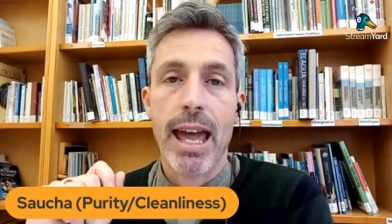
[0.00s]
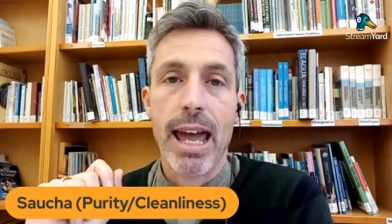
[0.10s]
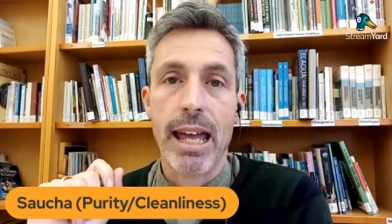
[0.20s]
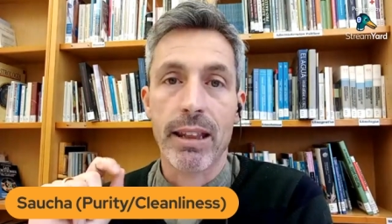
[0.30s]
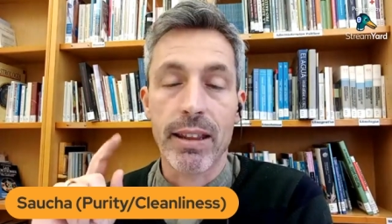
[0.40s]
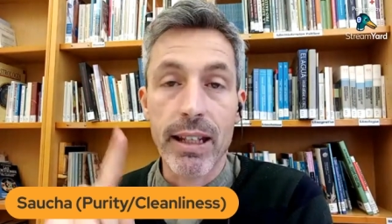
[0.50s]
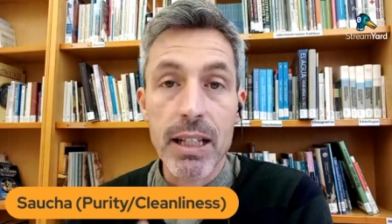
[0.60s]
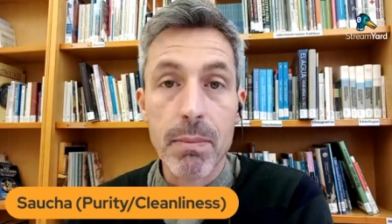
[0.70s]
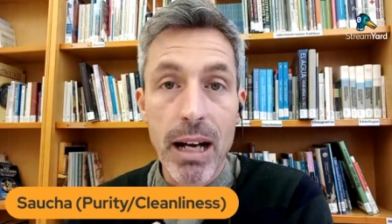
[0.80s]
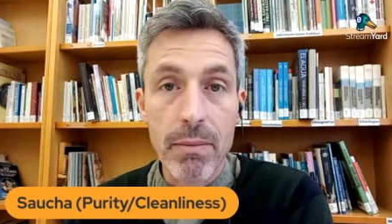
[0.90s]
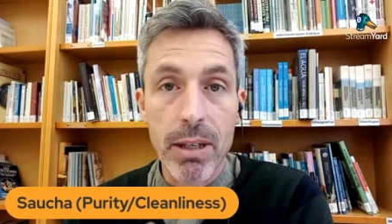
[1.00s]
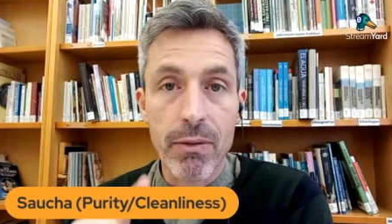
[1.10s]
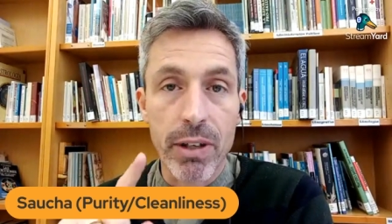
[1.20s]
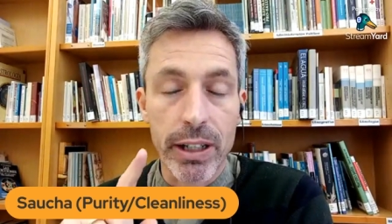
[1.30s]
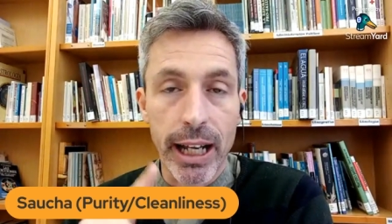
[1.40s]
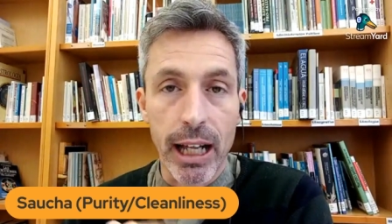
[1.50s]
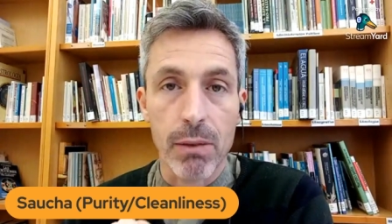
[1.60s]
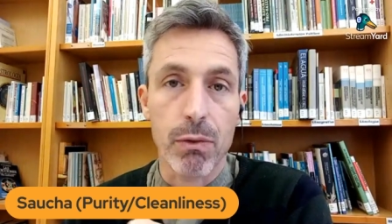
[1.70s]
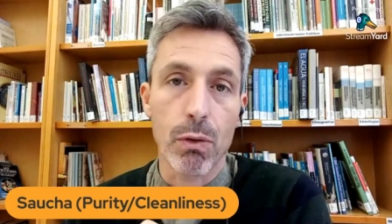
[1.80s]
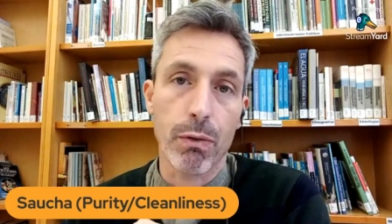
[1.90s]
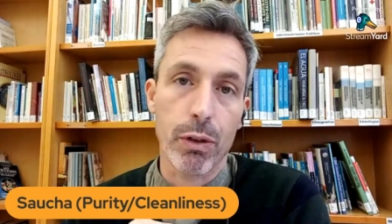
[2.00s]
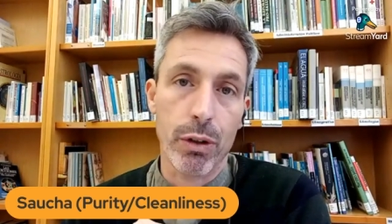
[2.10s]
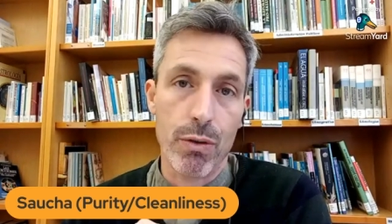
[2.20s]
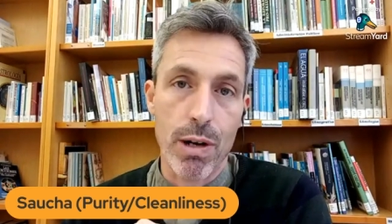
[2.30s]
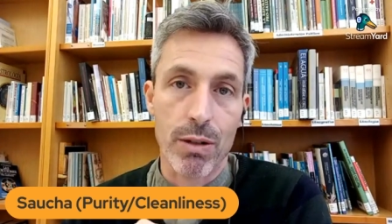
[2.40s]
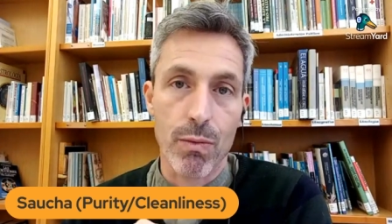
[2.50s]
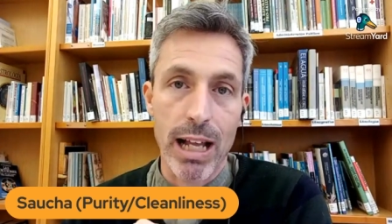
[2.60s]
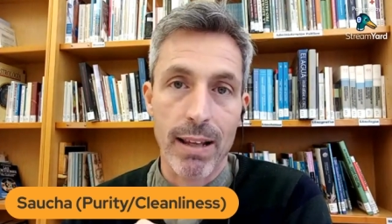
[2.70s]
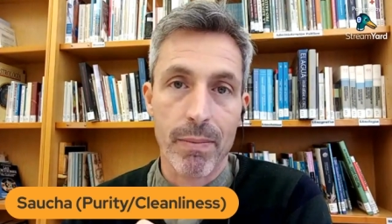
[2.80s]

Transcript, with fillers: And this might be very helpful for you as well.